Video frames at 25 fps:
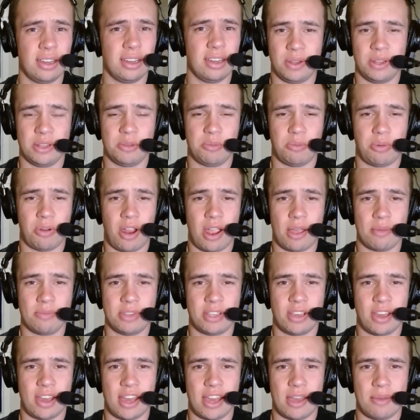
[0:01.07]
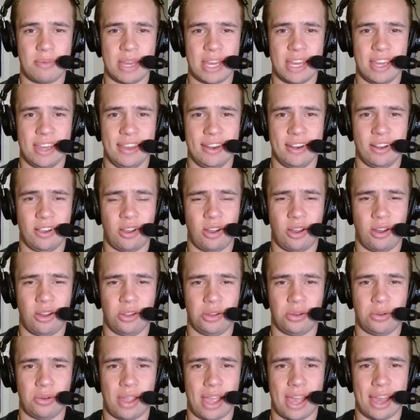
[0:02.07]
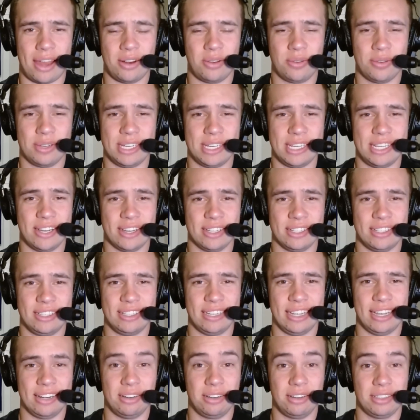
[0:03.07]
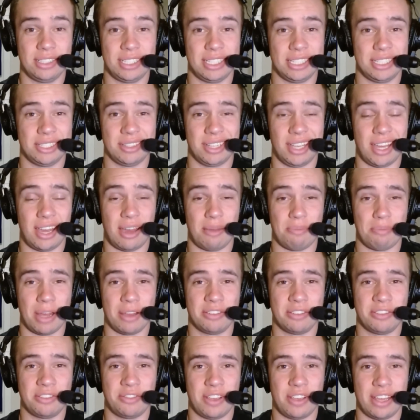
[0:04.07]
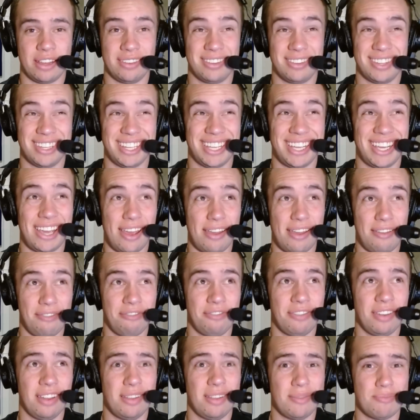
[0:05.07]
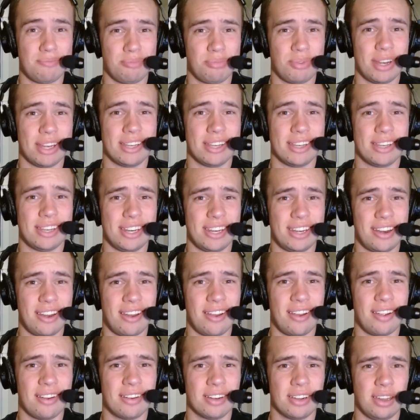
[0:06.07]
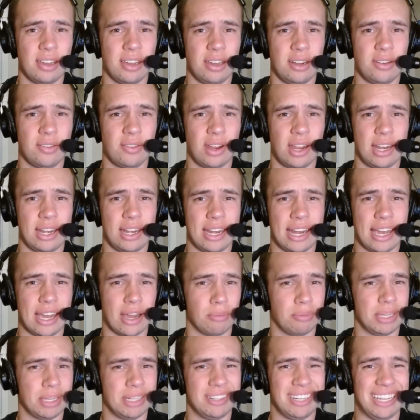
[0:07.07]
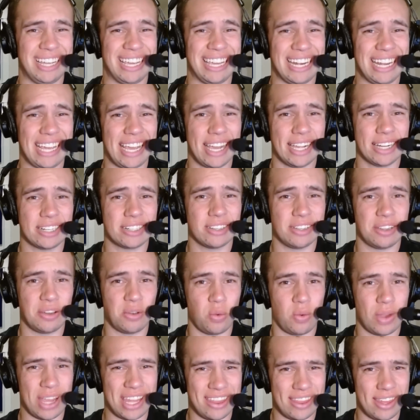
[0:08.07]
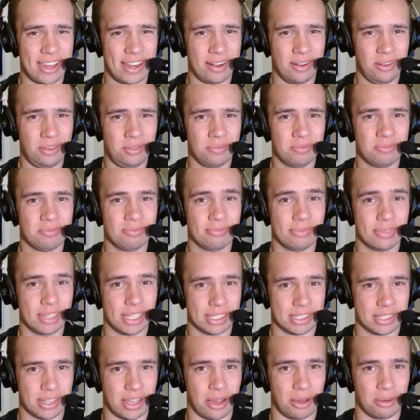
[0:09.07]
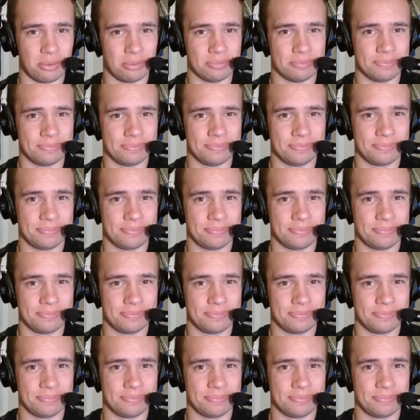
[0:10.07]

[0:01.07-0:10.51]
Well, it's prime time in Colorado, and Deion Sanders has got Buffs fans feeling pretty darn good right now. But can he actually win there? Let's go.